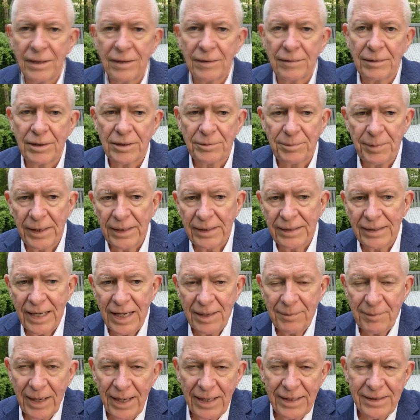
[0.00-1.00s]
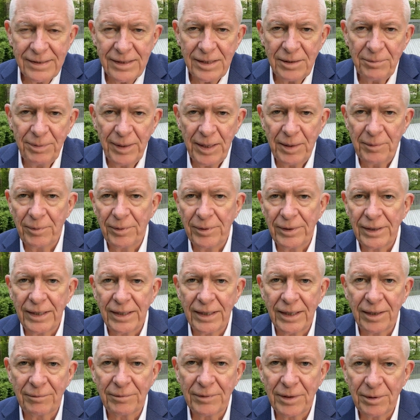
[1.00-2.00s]
Because by the time I see people and they
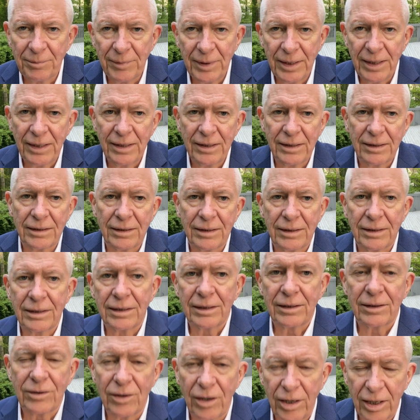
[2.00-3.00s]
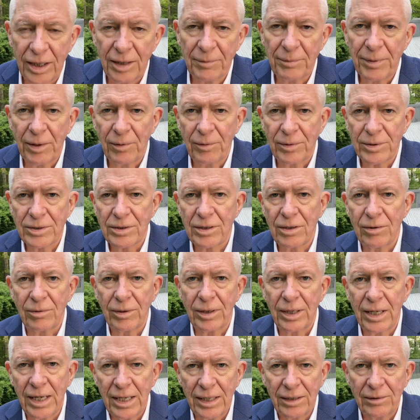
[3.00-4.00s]
come to me to talk about what's
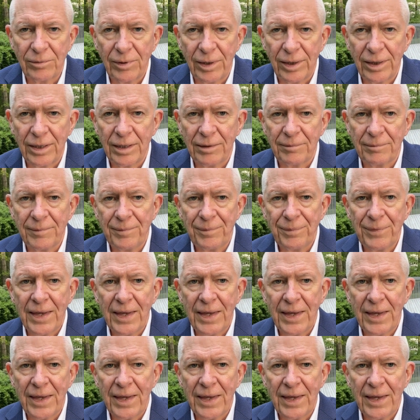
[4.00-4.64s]
going on with them,